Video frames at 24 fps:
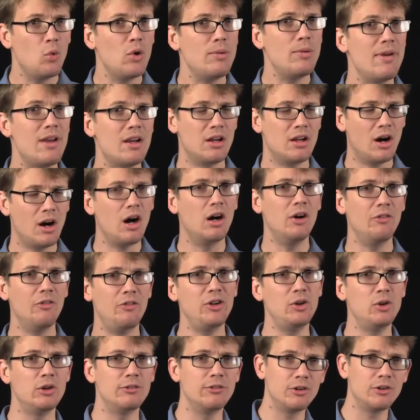we may call it the
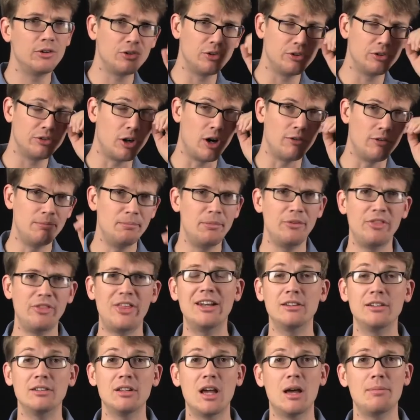universal solvent, but that
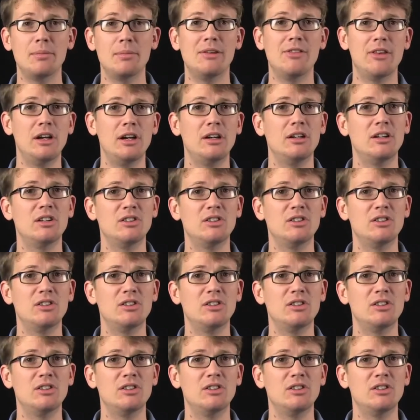does not mean that it